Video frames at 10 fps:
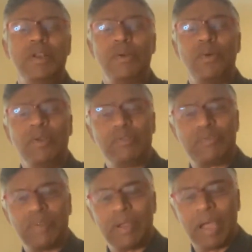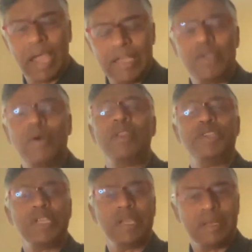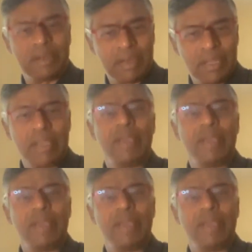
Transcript: role of ideology and